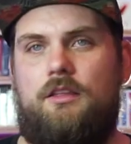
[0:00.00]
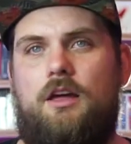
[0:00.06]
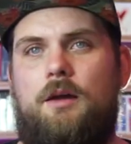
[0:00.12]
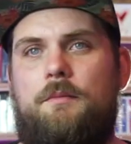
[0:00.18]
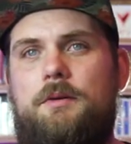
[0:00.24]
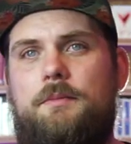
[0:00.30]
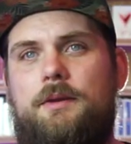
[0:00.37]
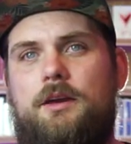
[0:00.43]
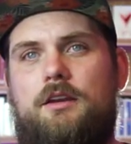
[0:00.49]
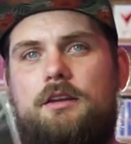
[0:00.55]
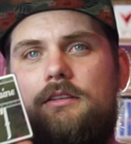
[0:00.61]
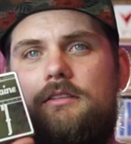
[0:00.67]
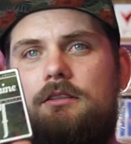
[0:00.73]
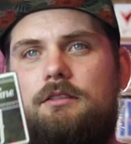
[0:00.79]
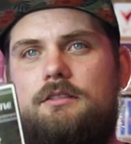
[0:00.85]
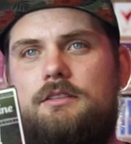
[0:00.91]
I'm gonna be
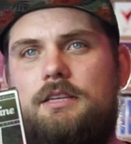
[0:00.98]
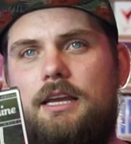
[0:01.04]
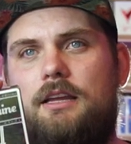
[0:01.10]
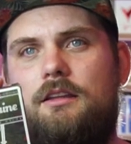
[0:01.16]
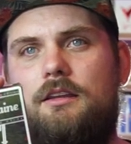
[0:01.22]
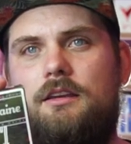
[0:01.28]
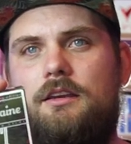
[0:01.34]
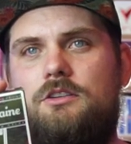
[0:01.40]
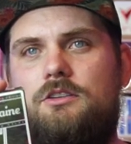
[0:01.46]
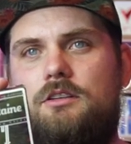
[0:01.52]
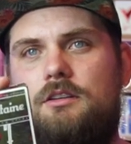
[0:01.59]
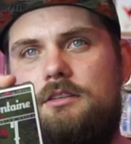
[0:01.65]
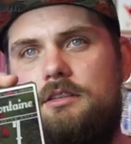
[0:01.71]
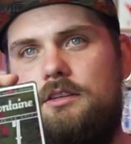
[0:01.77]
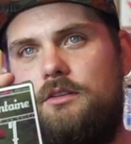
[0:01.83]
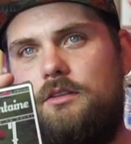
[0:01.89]
honest, Cycling
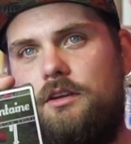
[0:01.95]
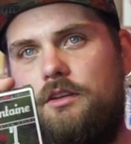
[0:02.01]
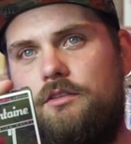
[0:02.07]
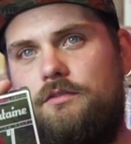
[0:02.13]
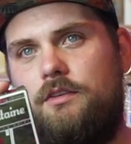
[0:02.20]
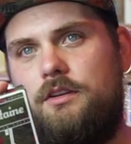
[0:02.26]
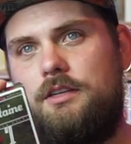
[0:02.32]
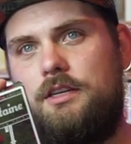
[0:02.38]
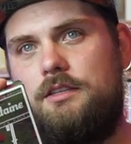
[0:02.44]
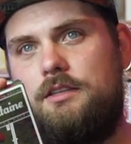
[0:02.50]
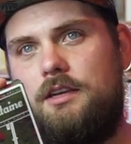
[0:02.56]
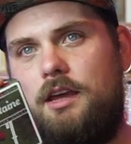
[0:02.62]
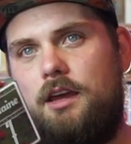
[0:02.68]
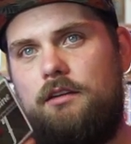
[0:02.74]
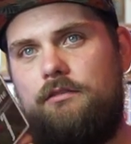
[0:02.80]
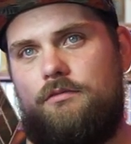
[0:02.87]
Edition is the only other Fontaines
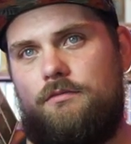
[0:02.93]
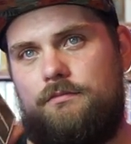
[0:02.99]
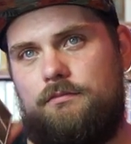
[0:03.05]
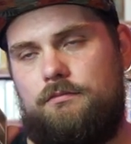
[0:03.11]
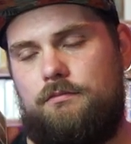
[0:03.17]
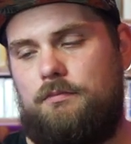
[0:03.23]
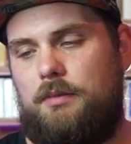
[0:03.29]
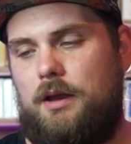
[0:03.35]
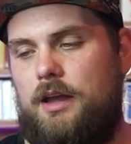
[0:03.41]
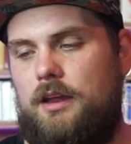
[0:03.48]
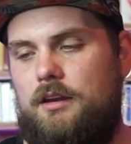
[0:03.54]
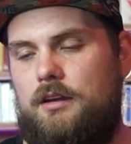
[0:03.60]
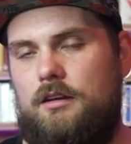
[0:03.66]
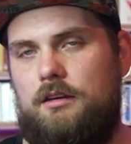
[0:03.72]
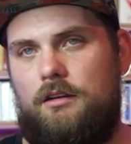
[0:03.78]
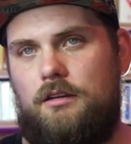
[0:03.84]
I have,
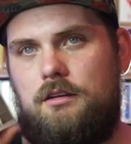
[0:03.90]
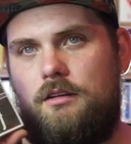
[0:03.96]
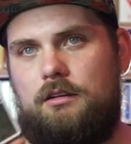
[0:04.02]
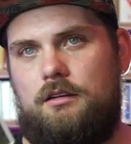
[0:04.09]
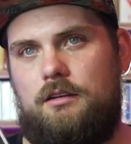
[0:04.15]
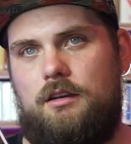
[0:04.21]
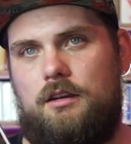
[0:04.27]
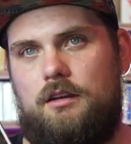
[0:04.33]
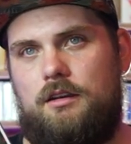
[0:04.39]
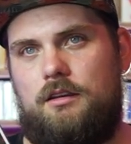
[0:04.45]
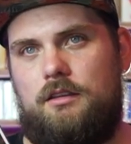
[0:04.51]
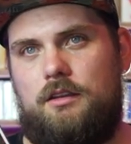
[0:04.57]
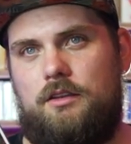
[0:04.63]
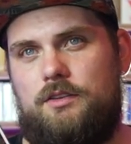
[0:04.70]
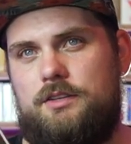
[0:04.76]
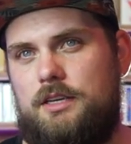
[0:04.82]
but
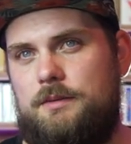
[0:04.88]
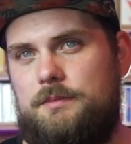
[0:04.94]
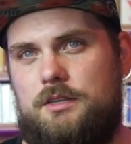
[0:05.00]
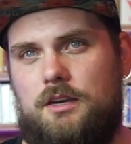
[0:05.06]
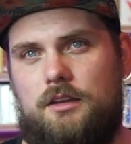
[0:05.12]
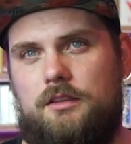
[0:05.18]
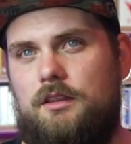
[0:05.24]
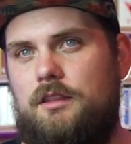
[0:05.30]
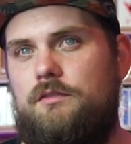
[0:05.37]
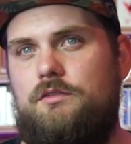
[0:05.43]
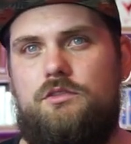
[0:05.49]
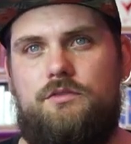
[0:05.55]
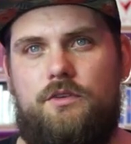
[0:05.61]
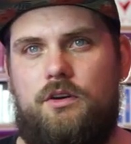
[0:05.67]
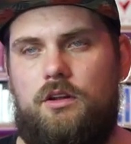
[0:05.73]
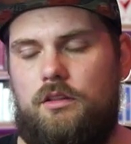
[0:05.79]
they're the same stock that they've
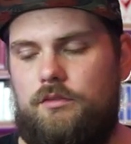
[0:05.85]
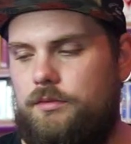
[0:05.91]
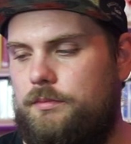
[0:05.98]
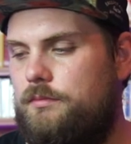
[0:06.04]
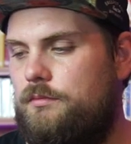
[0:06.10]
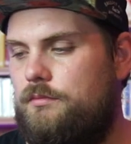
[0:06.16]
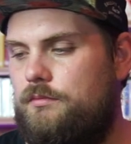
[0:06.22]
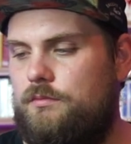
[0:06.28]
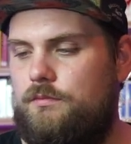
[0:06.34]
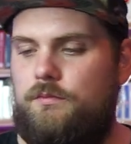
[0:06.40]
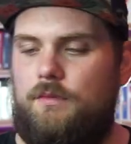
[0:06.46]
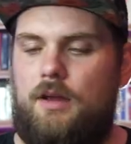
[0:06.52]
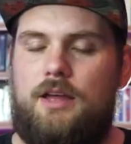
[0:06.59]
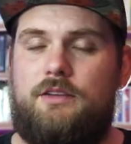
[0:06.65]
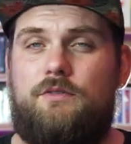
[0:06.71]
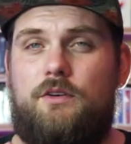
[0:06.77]
used for all of them.
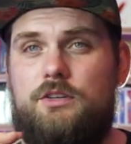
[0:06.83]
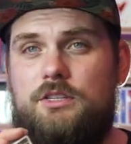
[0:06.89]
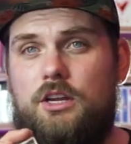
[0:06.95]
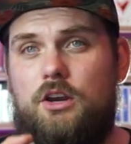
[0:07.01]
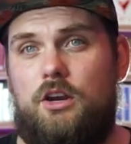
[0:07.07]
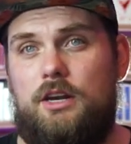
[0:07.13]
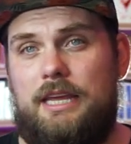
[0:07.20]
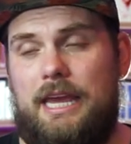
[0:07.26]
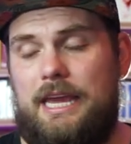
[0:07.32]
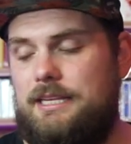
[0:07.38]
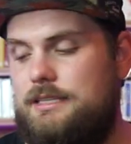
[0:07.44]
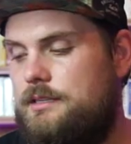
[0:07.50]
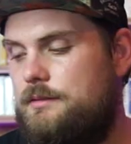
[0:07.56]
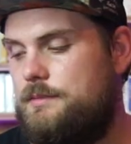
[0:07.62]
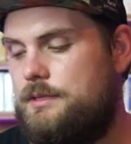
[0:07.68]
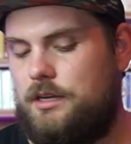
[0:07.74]
As far as the card
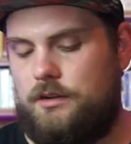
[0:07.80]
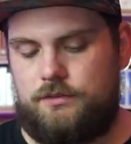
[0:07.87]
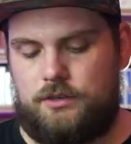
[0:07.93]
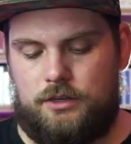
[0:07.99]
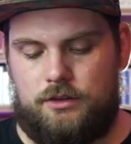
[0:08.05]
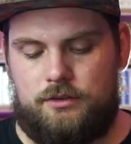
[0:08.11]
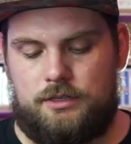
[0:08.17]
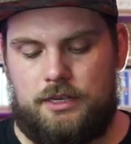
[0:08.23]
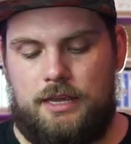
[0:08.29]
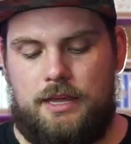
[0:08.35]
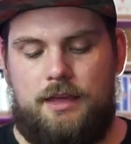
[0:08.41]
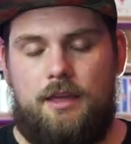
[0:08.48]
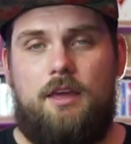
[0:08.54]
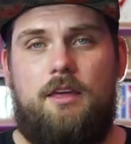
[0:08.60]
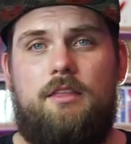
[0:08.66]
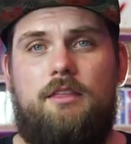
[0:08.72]
case themselves goes,
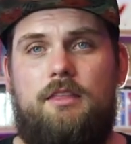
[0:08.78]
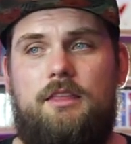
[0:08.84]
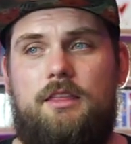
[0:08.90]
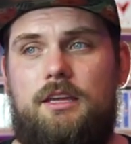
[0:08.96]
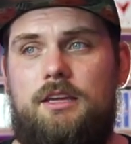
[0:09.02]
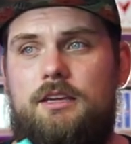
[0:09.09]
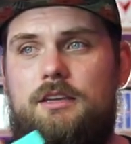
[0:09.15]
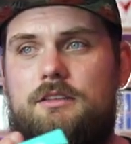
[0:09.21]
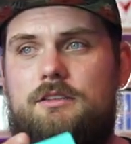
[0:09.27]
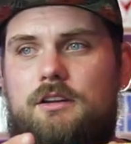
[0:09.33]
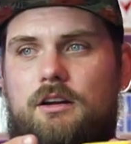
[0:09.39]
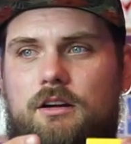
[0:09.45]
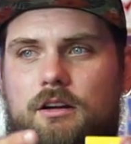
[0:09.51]
these,